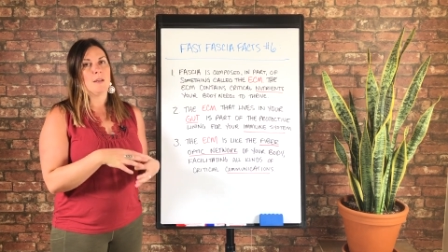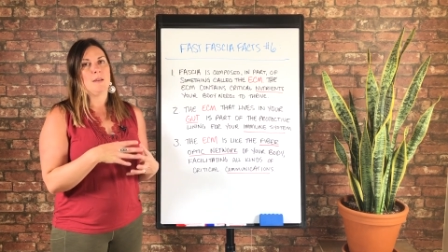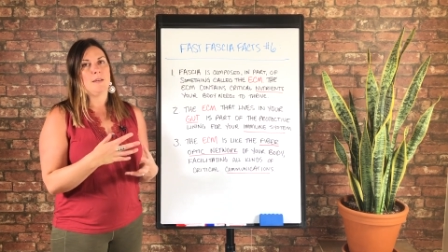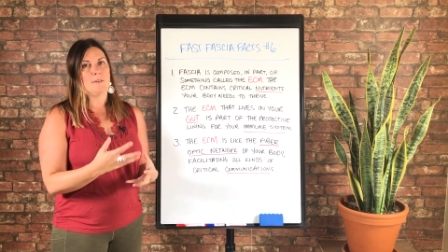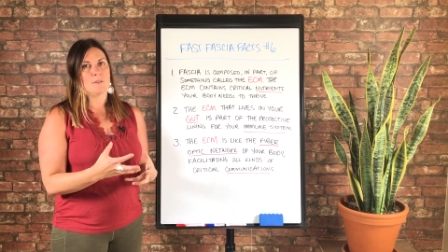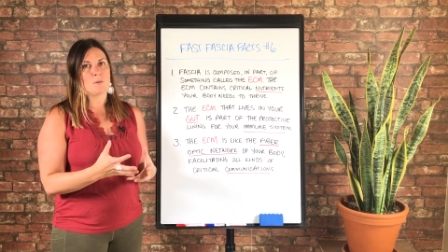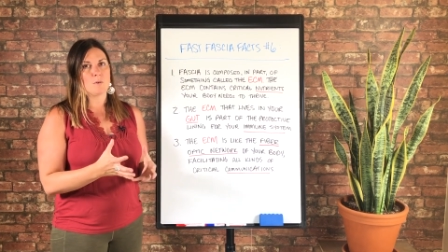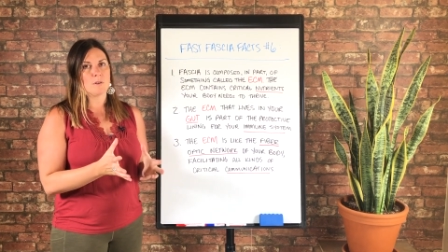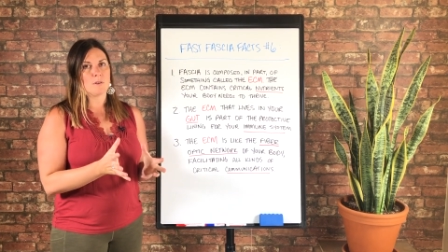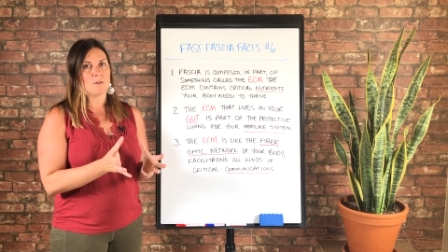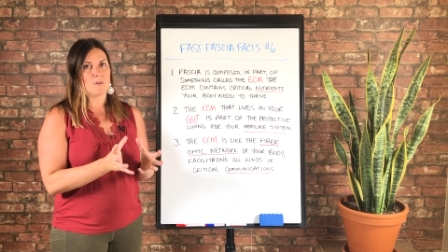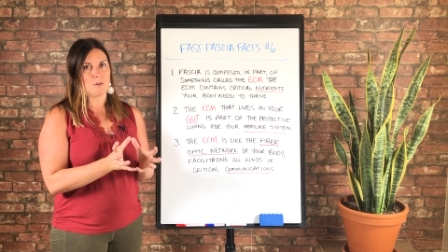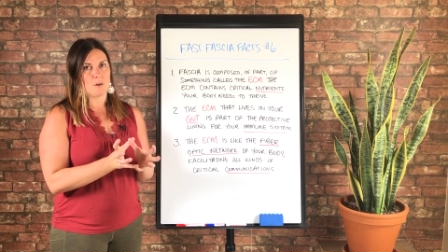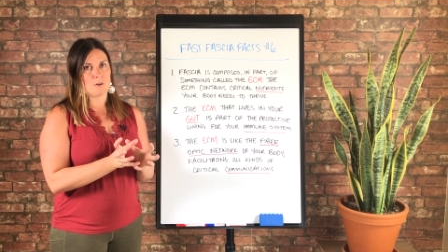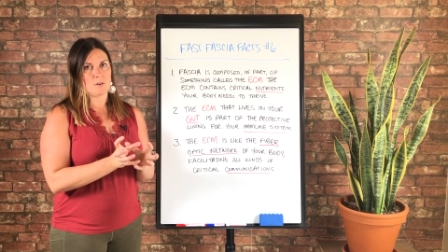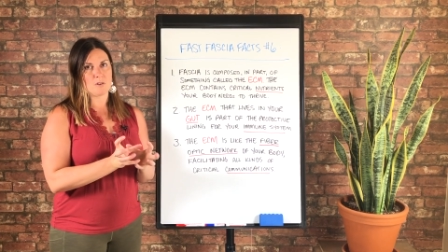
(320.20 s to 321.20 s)
is going to
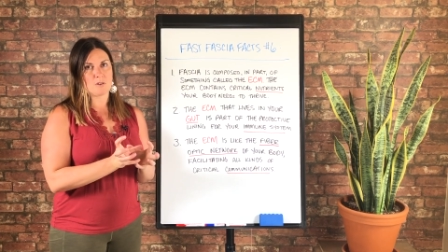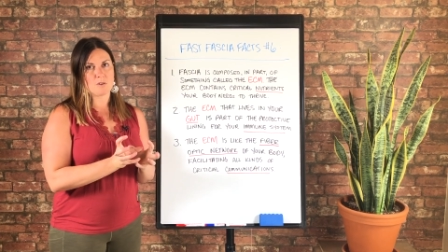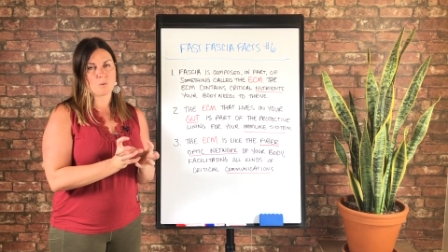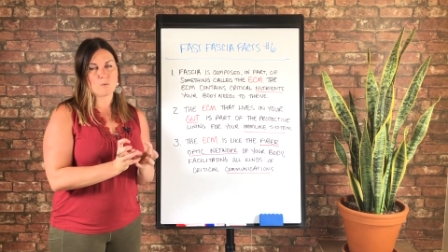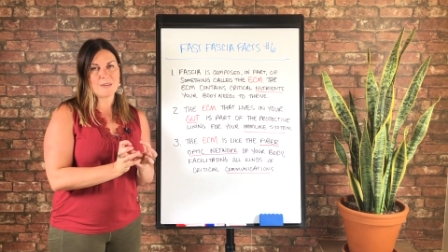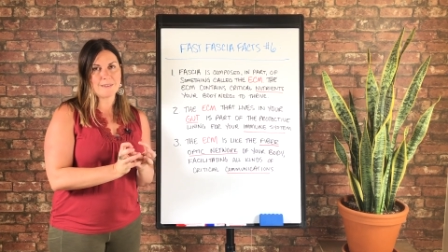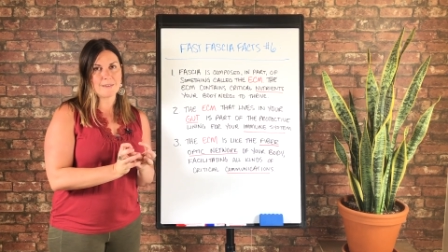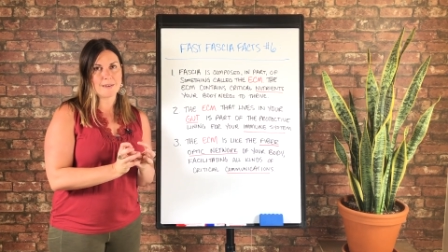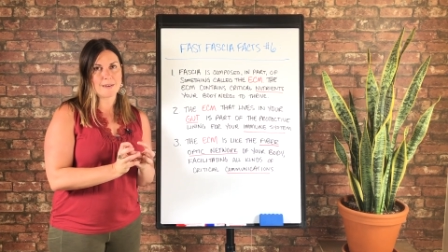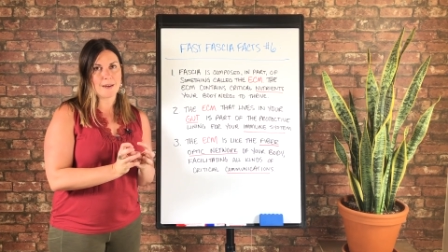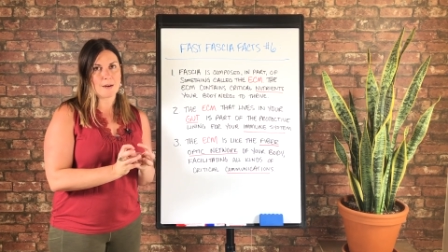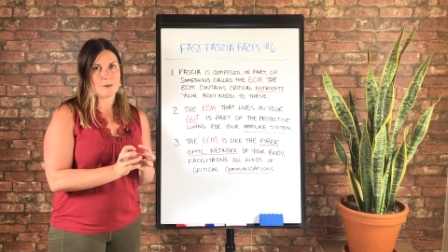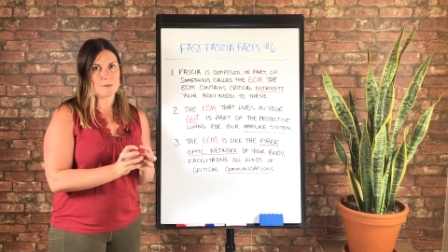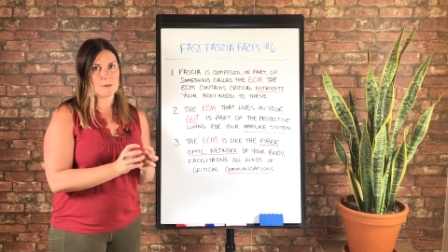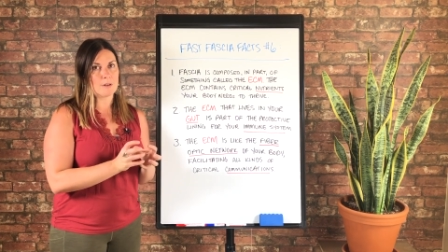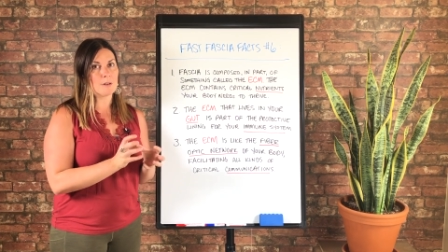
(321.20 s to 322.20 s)
start squeezing
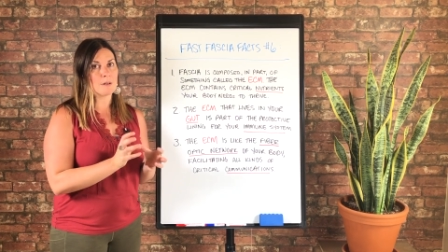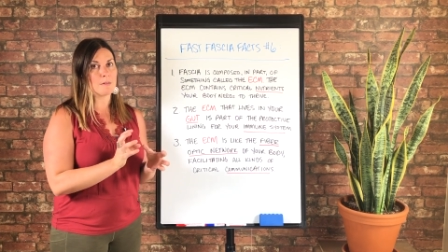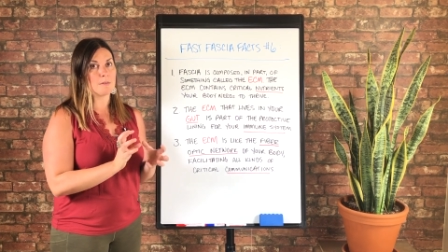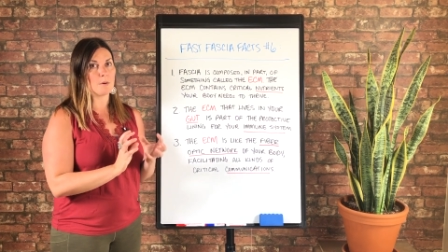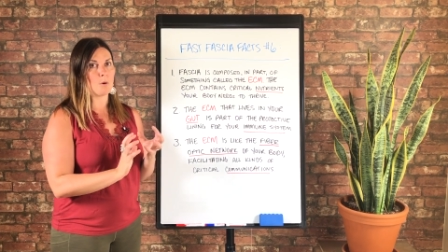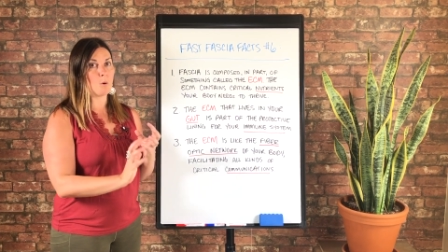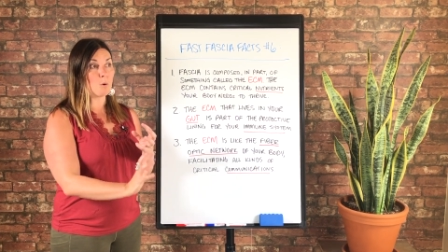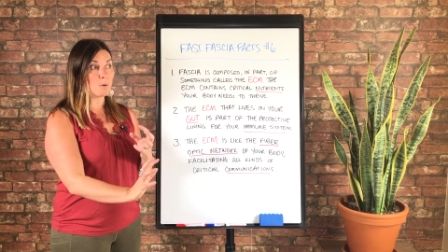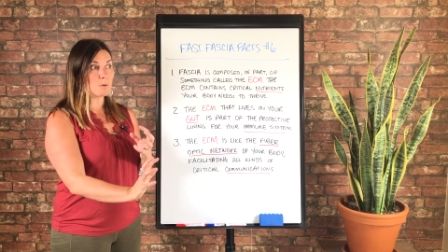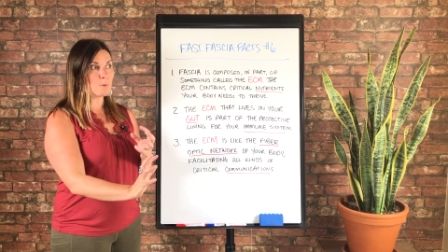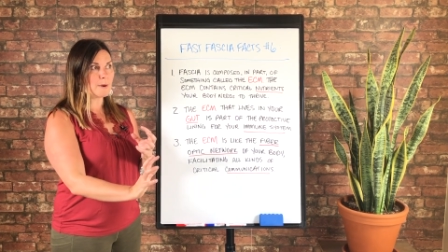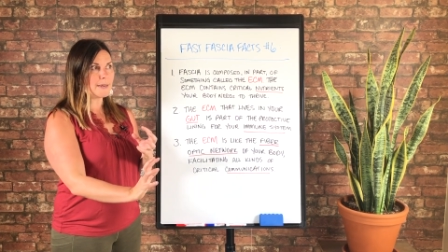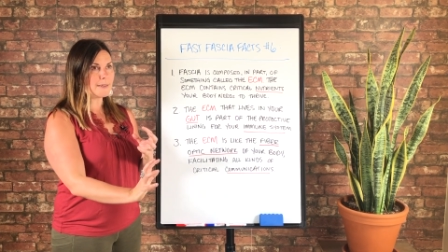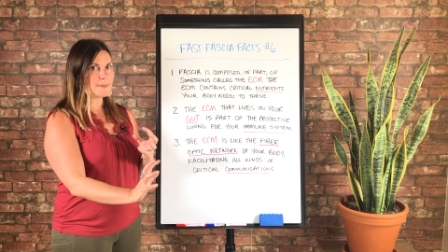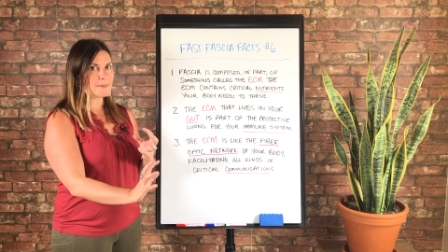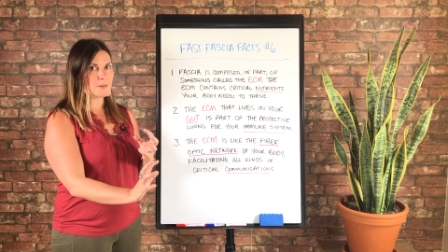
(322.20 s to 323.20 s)
out the old
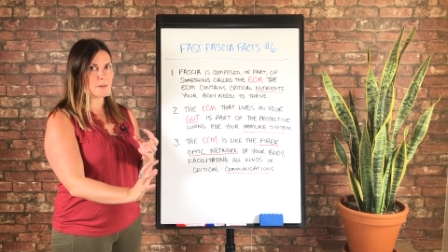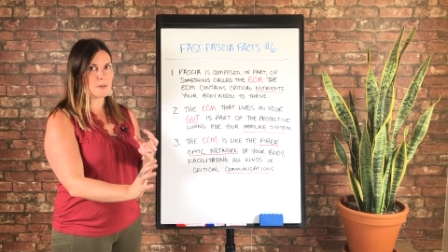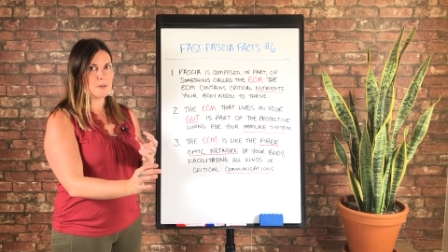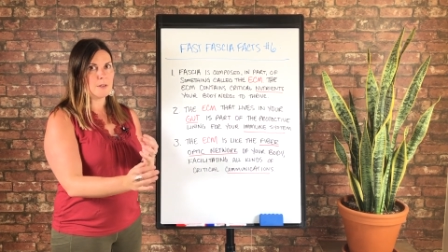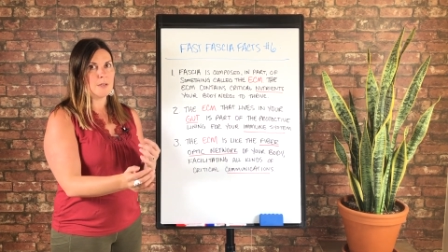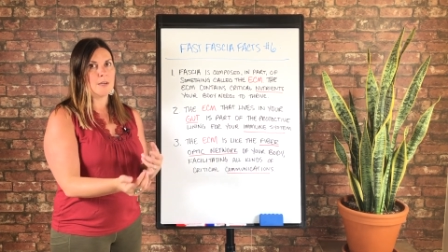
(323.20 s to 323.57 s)
waste